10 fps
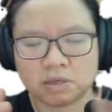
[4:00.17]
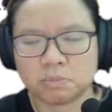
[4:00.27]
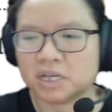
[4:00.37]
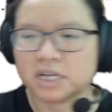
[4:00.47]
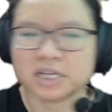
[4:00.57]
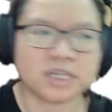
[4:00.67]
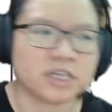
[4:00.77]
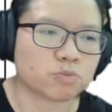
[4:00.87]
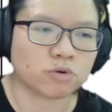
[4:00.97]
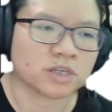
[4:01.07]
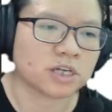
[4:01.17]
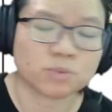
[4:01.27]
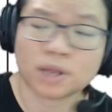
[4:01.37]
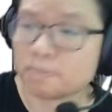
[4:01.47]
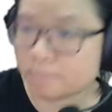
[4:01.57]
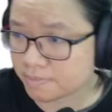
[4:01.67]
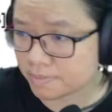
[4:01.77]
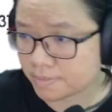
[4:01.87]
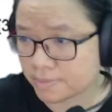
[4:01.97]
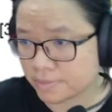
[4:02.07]
Immediately, this process will happen,
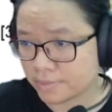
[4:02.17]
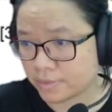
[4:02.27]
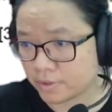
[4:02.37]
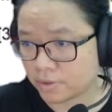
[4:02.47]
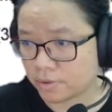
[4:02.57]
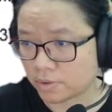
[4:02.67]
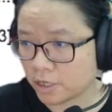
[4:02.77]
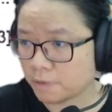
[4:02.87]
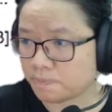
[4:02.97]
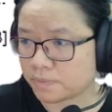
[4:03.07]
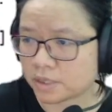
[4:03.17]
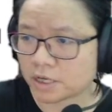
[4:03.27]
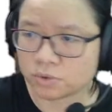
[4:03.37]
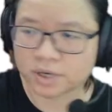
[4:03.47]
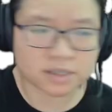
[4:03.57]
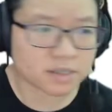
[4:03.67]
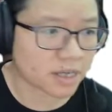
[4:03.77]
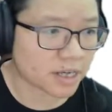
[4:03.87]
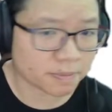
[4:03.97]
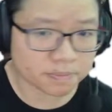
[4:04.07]
okay? And then you can
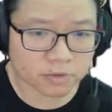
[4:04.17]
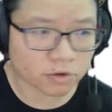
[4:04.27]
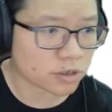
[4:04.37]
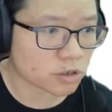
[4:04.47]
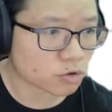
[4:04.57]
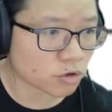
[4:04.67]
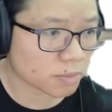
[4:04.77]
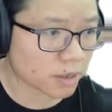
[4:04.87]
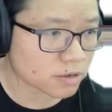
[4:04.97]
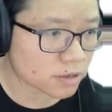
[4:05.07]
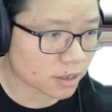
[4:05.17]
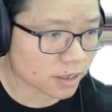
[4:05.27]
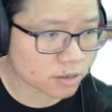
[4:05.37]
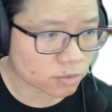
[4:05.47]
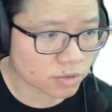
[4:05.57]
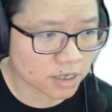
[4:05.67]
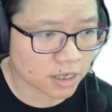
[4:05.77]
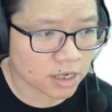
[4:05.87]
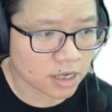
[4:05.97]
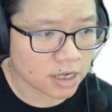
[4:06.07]
say, because it's three marks, then I guess I will say,
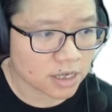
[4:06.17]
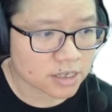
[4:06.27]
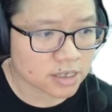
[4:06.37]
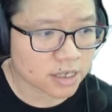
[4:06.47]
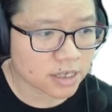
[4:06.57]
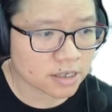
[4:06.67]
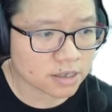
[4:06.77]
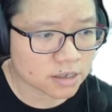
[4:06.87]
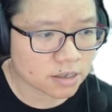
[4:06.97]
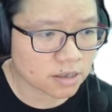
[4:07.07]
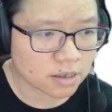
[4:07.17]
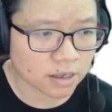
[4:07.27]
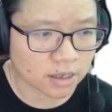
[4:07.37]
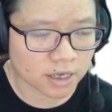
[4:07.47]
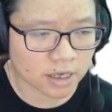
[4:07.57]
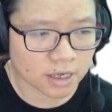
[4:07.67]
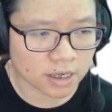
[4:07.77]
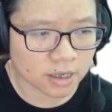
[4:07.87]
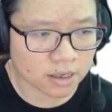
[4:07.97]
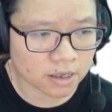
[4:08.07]
since
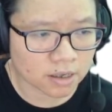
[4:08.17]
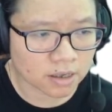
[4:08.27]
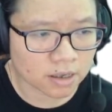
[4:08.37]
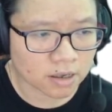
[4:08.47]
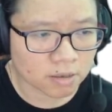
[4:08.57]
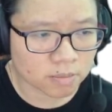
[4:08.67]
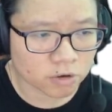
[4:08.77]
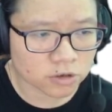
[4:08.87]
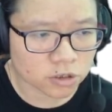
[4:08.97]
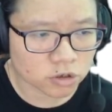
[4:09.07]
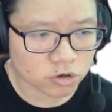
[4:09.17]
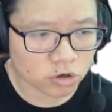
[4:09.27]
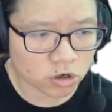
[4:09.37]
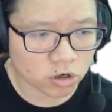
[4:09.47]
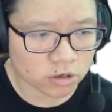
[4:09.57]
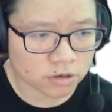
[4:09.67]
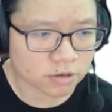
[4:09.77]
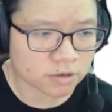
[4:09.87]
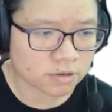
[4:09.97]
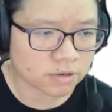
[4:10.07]
the positron
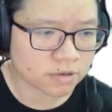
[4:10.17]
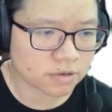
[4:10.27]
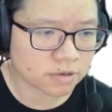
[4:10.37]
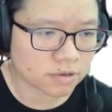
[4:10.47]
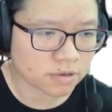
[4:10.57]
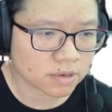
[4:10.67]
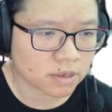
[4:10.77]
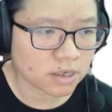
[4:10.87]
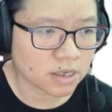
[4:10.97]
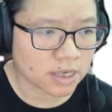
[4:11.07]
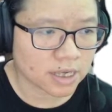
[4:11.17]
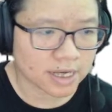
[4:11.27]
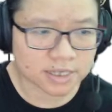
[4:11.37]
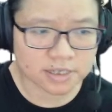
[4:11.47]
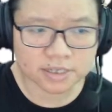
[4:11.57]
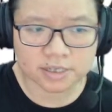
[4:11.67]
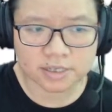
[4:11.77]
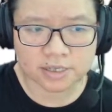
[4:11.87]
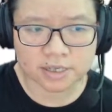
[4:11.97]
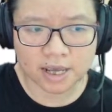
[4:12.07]

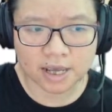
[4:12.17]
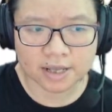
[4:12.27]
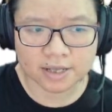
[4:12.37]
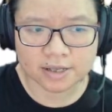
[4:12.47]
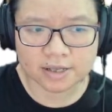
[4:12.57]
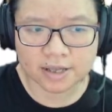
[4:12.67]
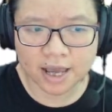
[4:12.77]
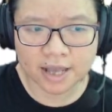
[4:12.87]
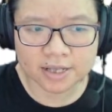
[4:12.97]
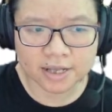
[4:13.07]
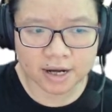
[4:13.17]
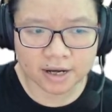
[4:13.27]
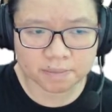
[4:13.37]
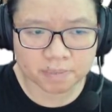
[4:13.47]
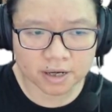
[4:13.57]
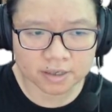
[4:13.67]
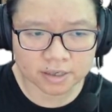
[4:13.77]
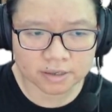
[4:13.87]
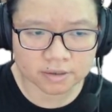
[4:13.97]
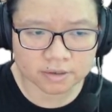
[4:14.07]
is an
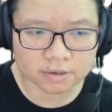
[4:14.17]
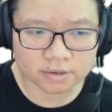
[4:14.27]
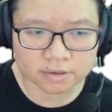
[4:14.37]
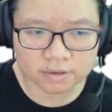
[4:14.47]
antiparticle